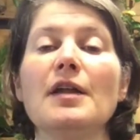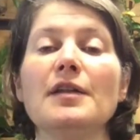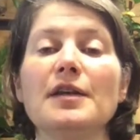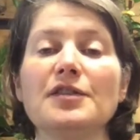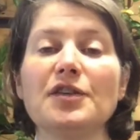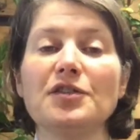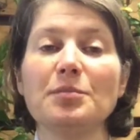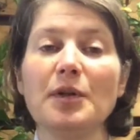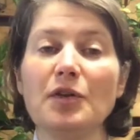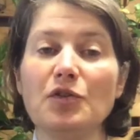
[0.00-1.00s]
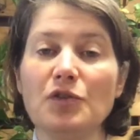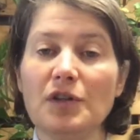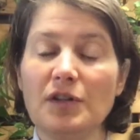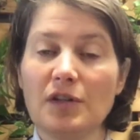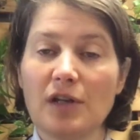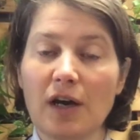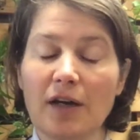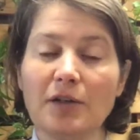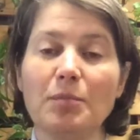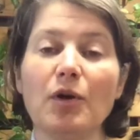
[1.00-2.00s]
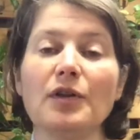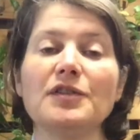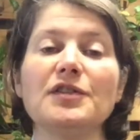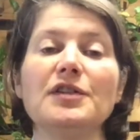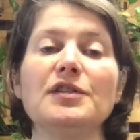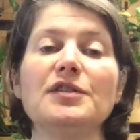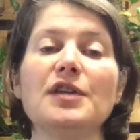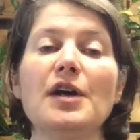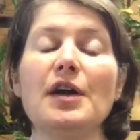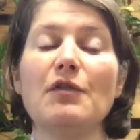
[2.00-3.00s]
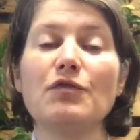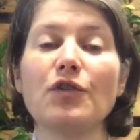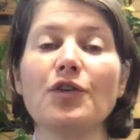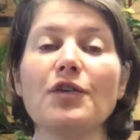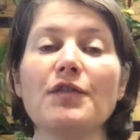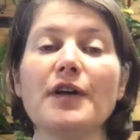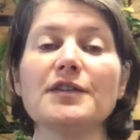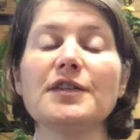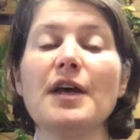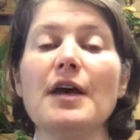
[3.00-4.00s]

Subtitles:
the assessment and unit guide policies in front of us.